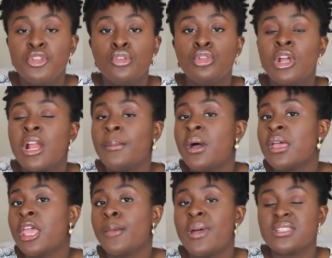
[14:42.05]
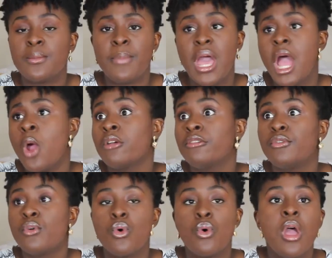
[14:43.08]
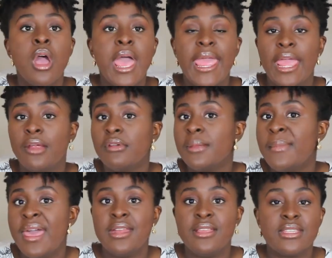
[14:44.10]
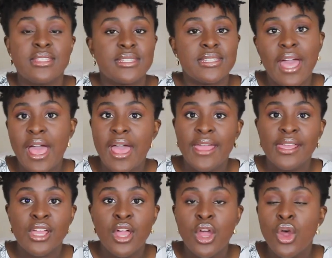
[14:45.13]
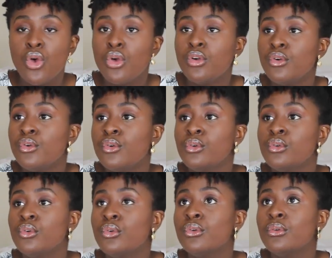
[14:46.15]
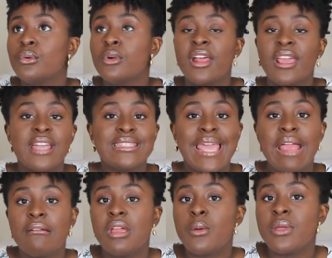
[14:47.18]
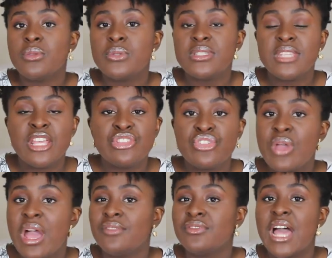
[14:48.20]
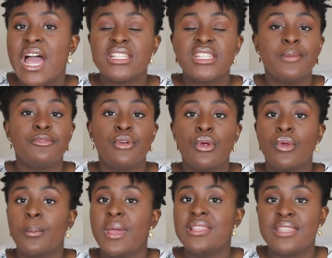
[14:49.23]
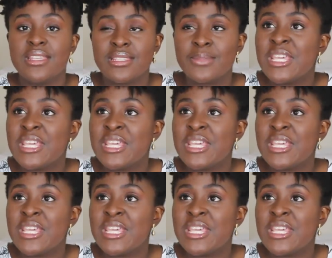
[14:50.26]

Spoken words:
Did you learn about him as a powerful, angry man in the sky who gets angry when you sin, so you have to ask him for repentance?